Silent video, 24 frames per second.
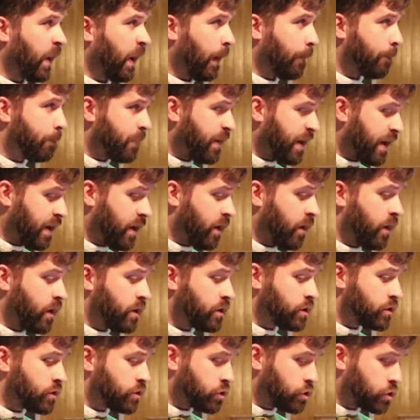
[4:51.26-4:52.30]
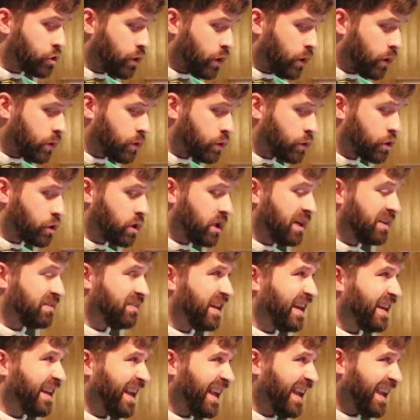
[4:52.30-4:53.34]
a parish church
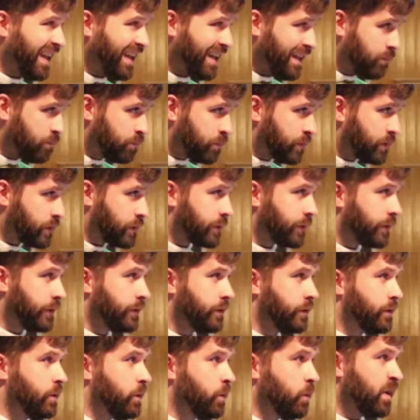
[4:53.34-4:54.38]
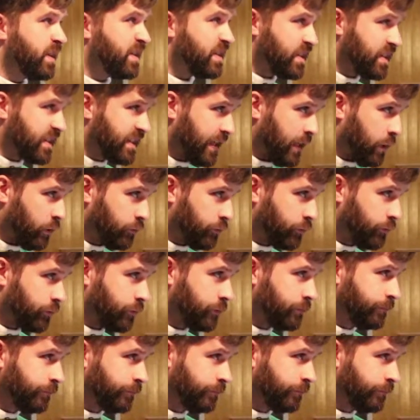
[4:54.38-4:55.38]
that keeps to itself,